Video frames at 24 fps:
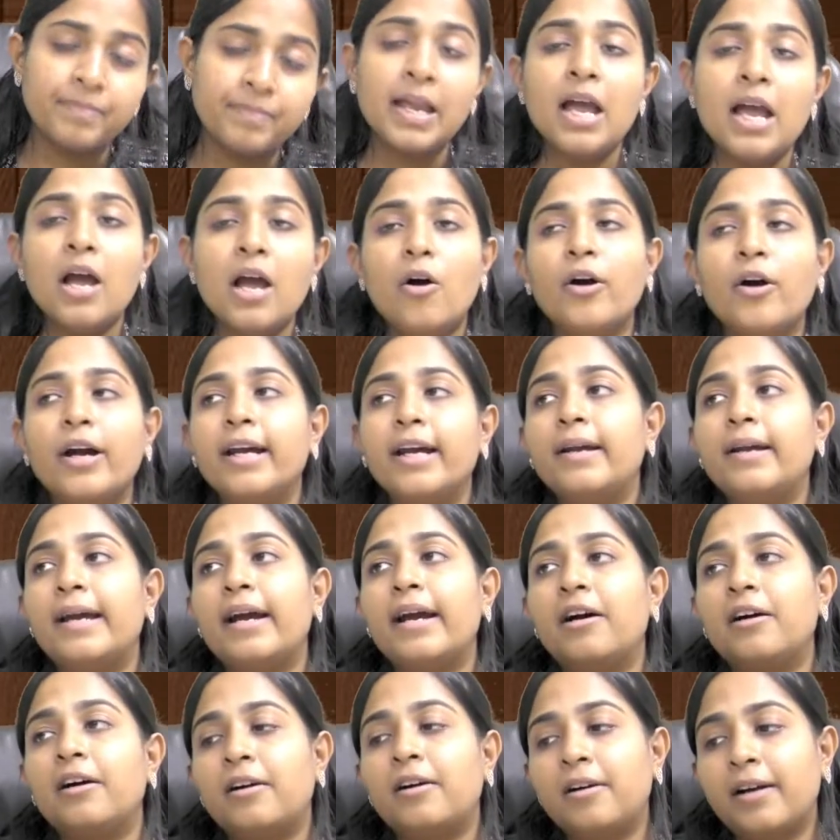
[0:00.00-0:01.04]
Okay,
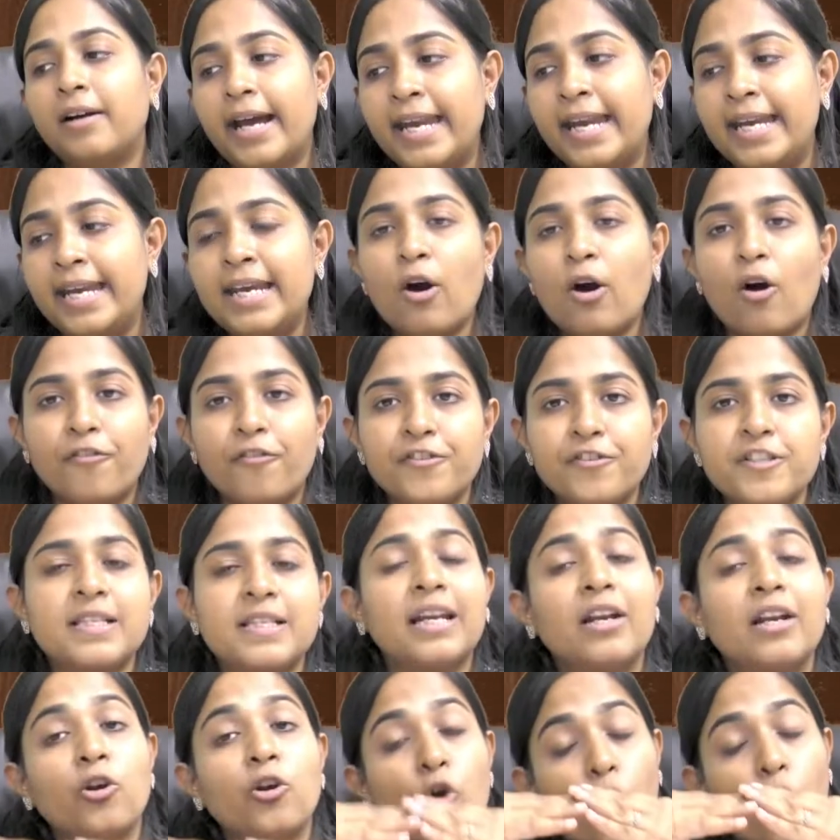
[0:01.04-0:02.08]
any officer
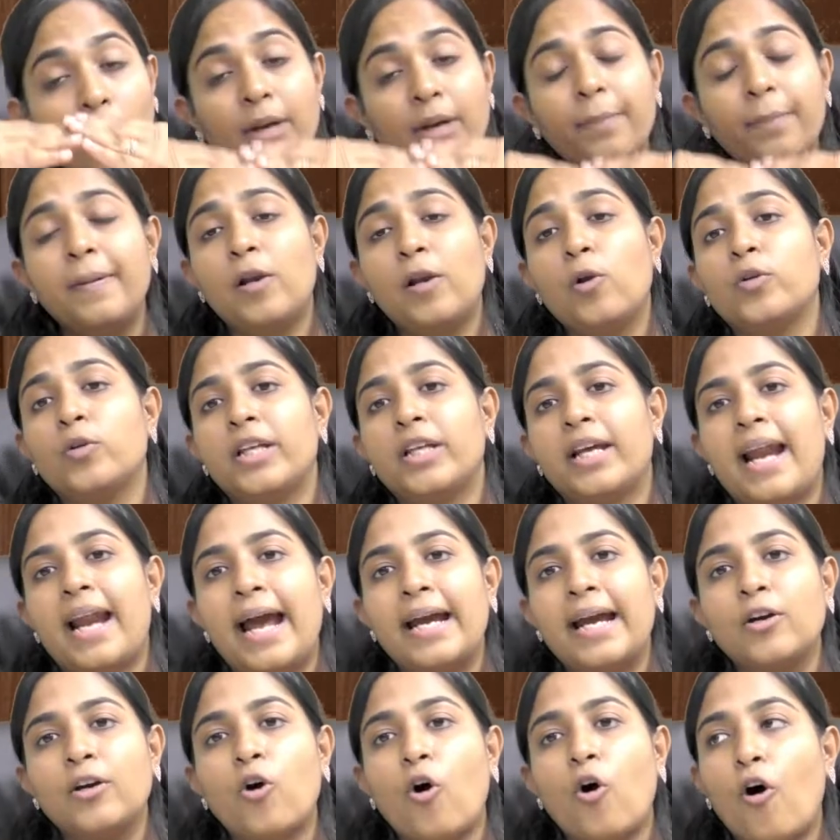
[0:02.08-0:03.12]
not below the rank
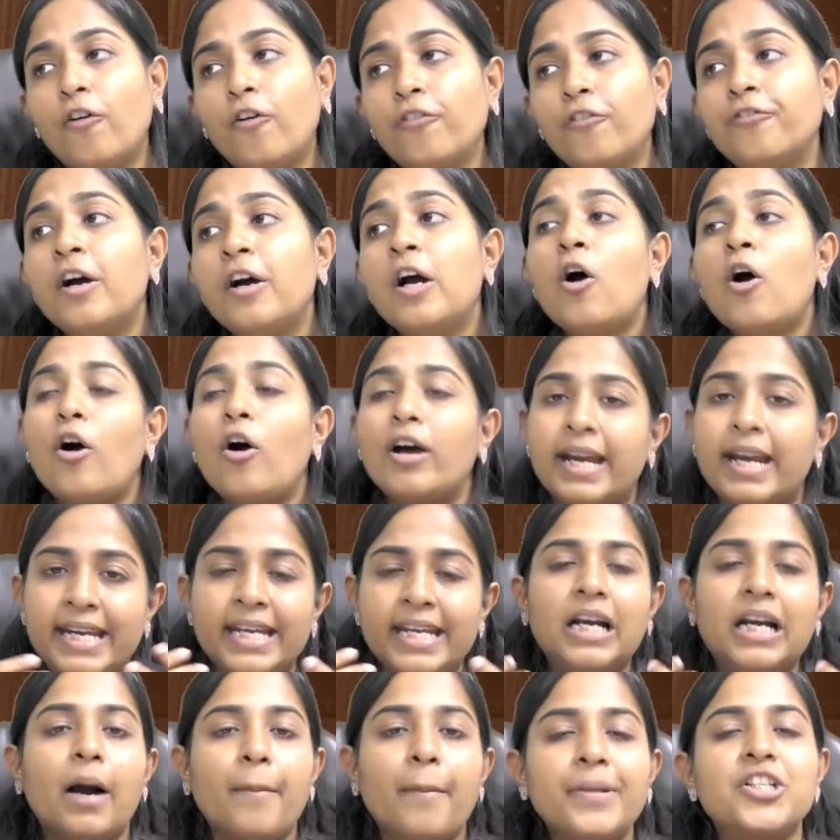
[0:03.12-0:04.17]
of, or any
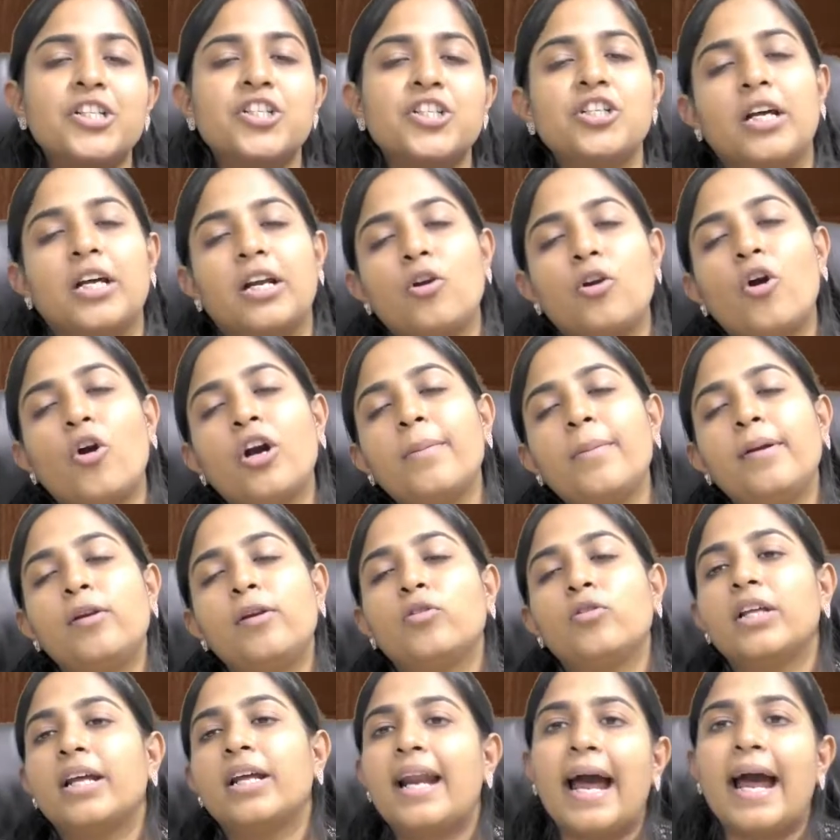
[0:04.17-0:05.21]
commissioner not below the
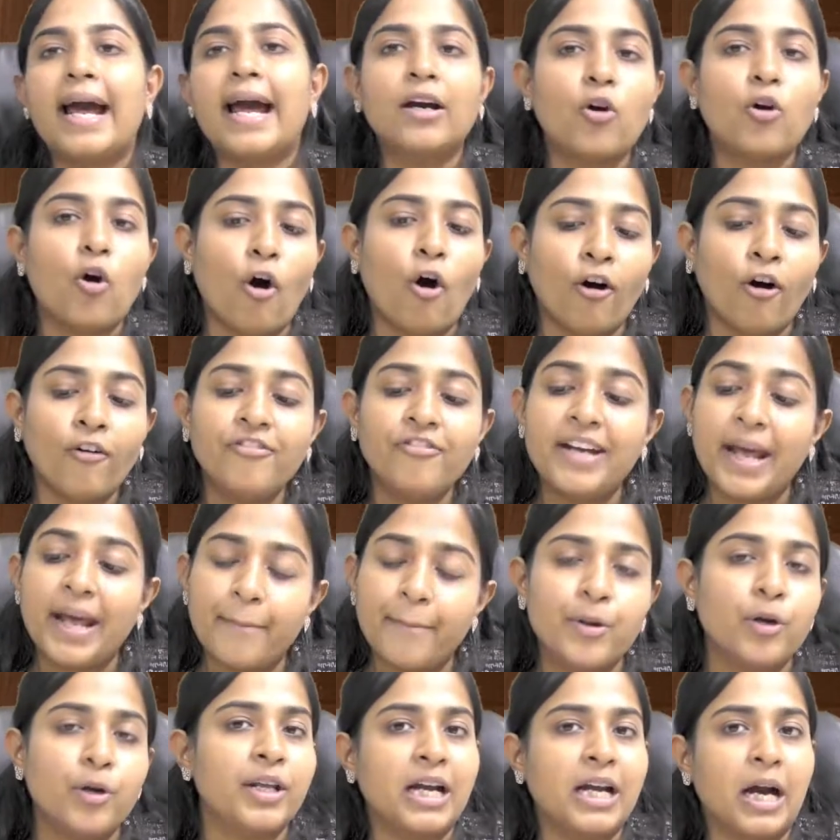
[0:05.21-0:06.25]
rank of
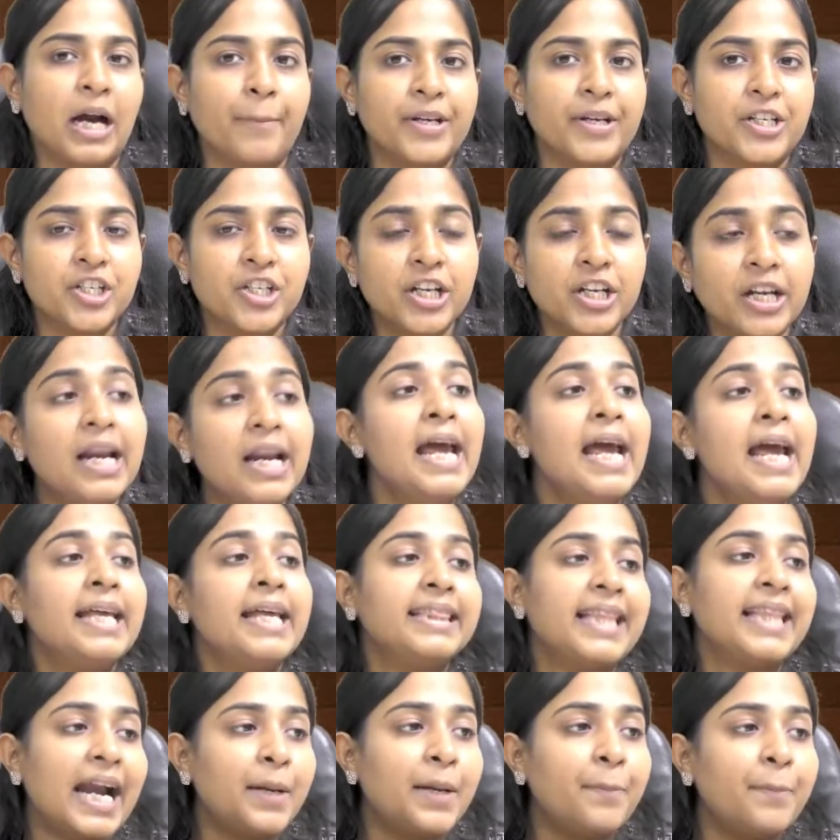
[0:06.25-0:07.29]
deputy commissioner,
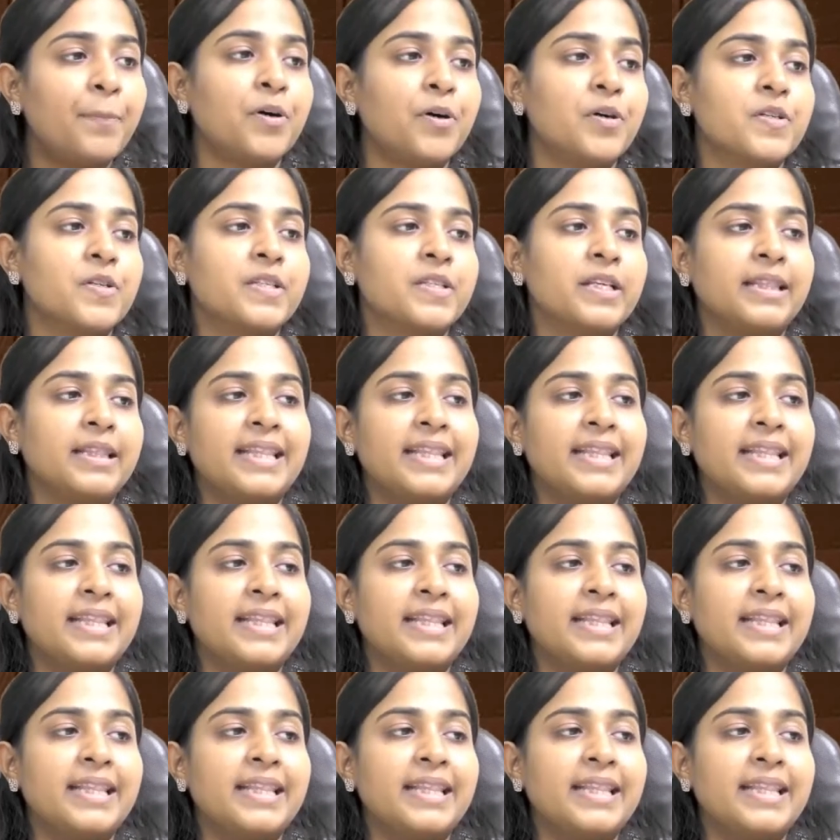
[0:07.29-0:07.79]
that person